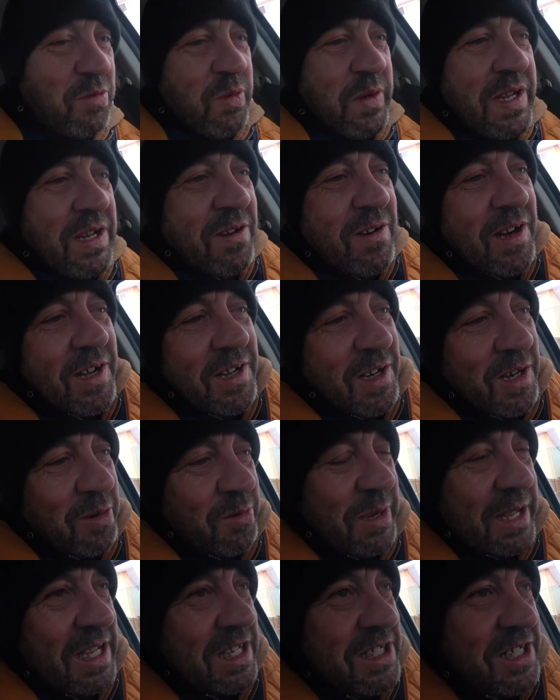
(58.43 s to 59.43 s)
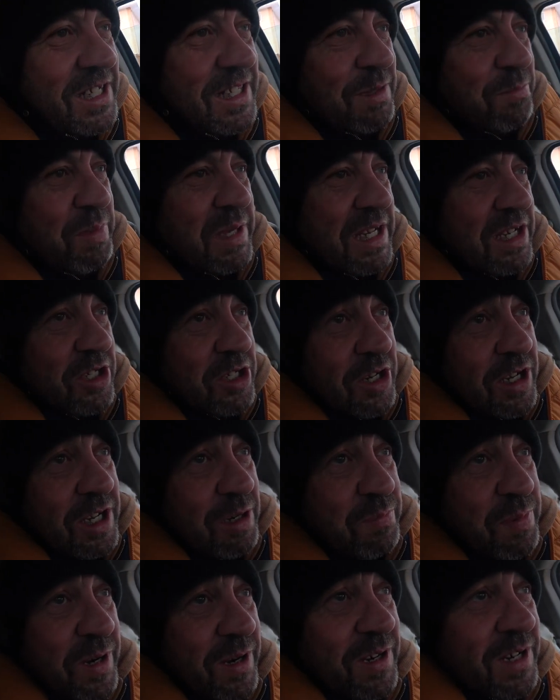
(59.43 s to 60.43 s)
we are on our way to the big dog
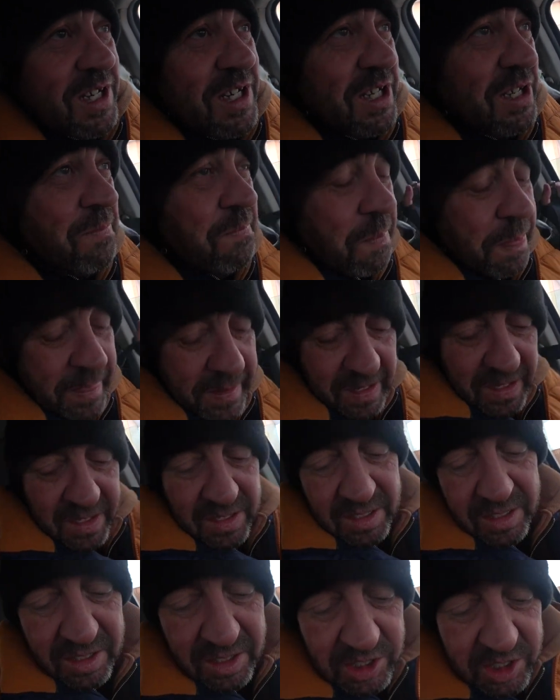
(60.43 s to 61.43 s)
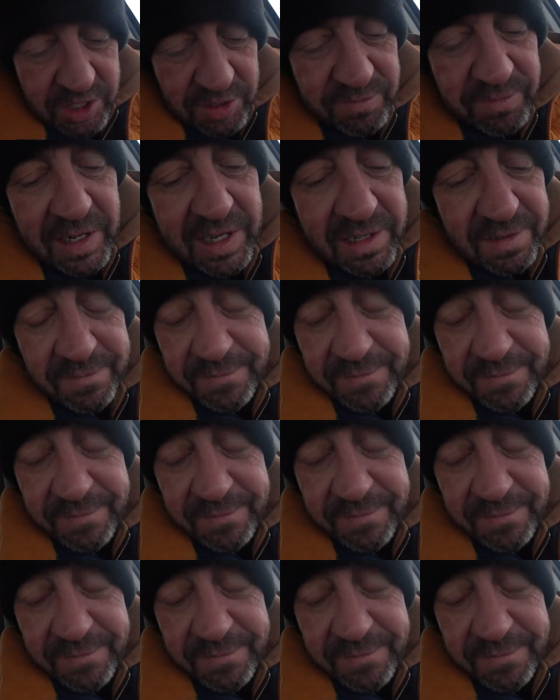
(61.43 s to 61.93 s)
park to run